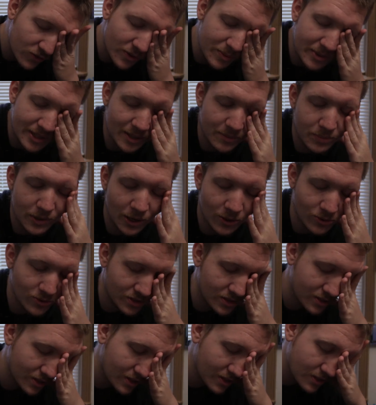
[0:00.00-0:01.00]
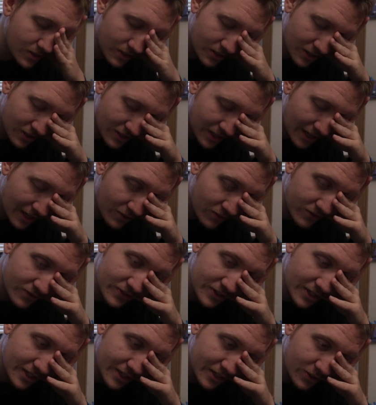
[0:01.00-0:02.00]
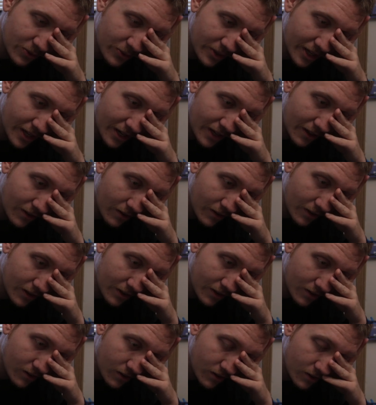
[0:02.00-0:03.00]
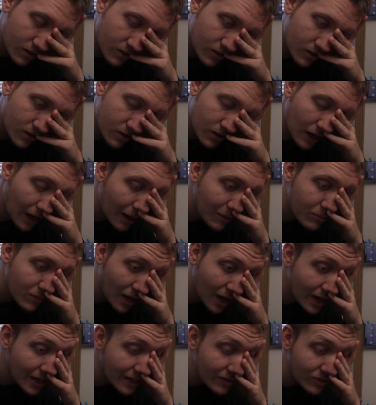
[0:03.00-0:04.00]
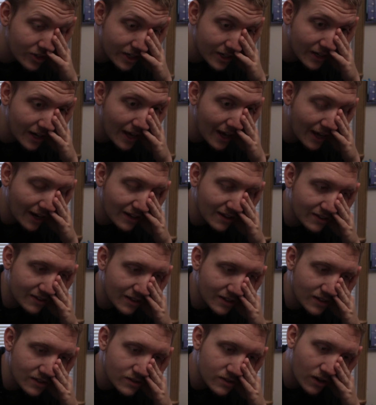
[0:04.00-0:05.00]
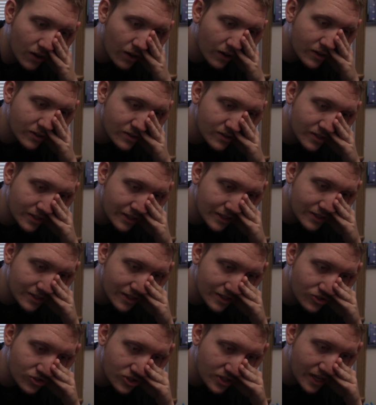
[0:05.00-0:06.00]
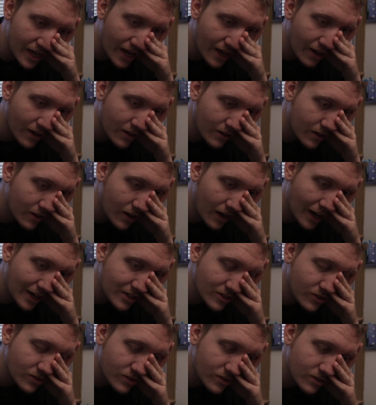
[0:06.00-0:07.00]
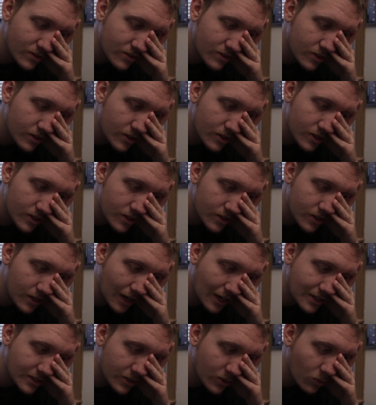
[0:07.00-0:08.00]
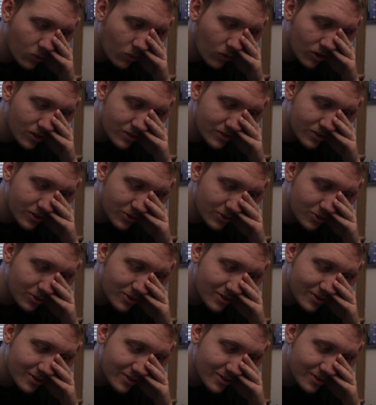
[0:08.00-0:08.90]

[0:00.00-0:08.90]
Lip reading: if I'm going to post this, because I don't feel like doing anything. I'm not even going to edit this, honestly, because I just can't. I don't want to.